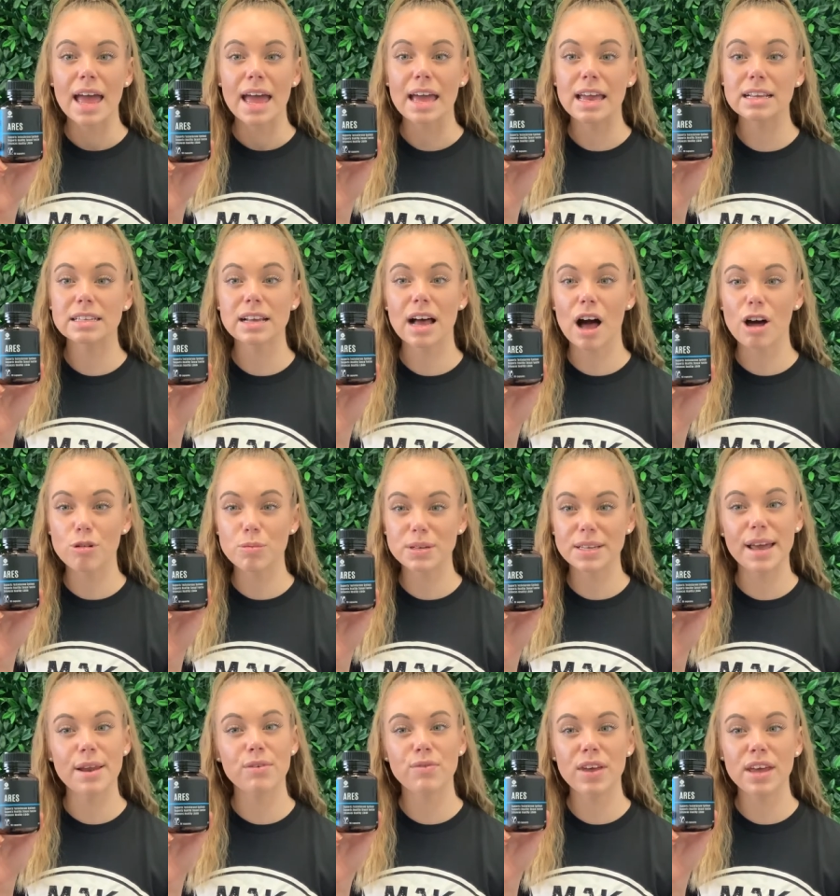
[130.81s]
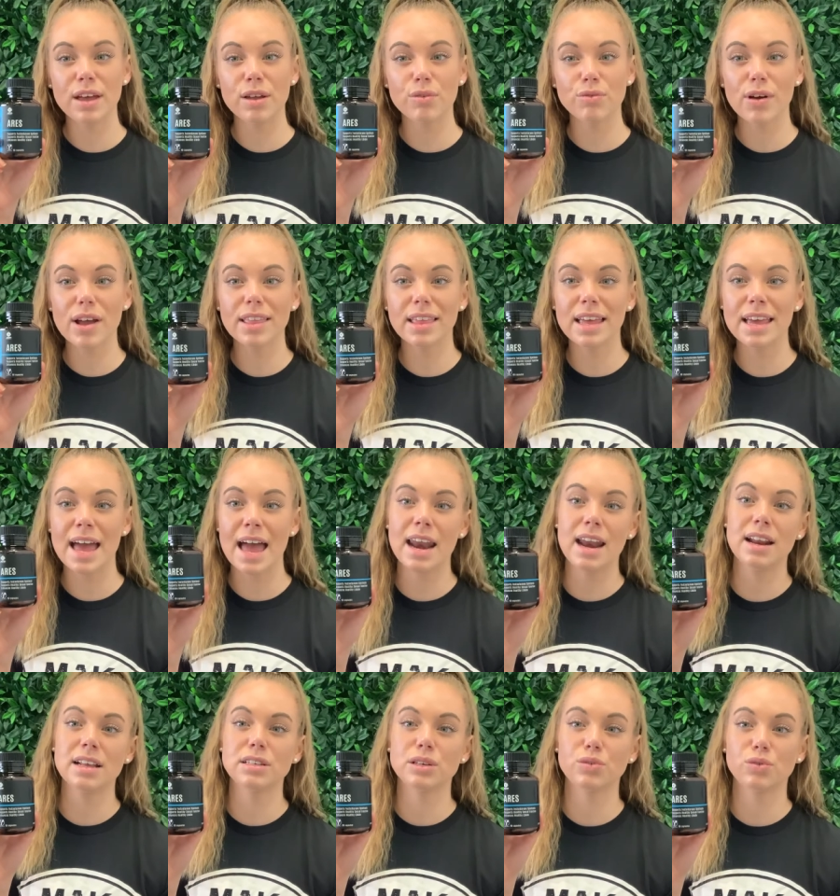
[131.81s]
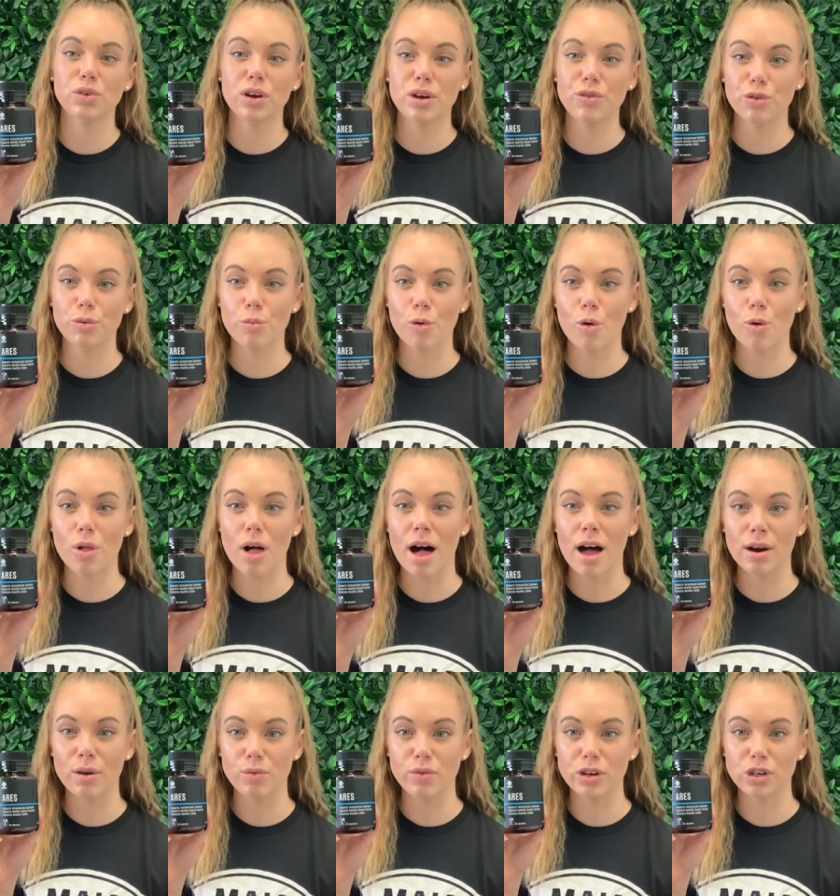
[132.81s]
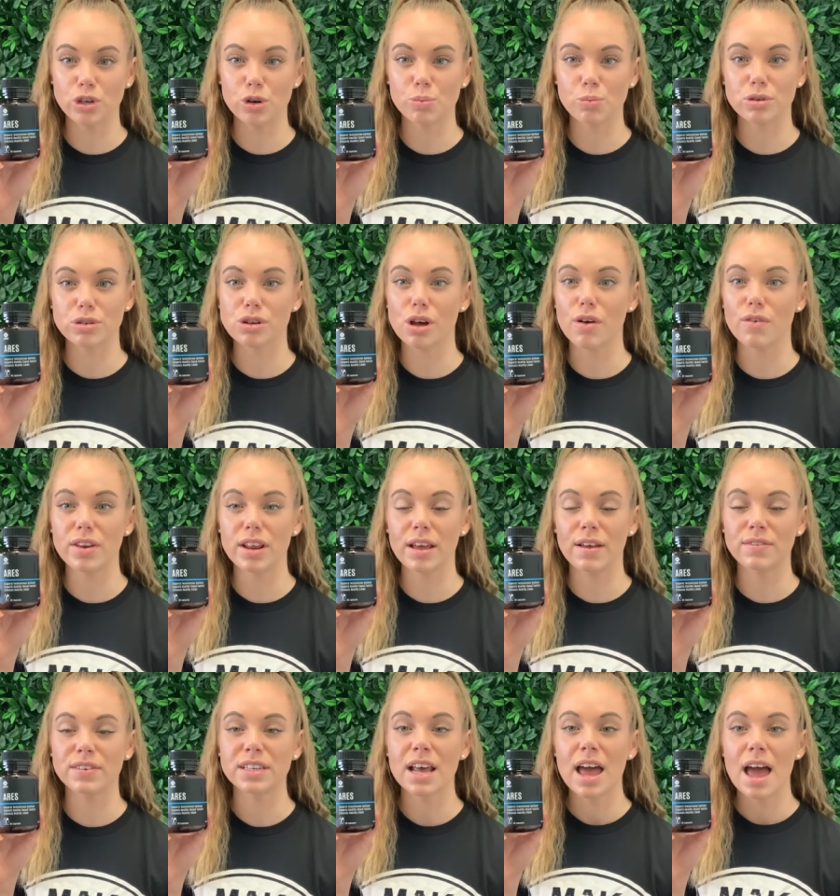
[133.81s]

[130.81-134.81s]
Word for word: It is 100% vegan friendly, and it is free from all artificial preservatives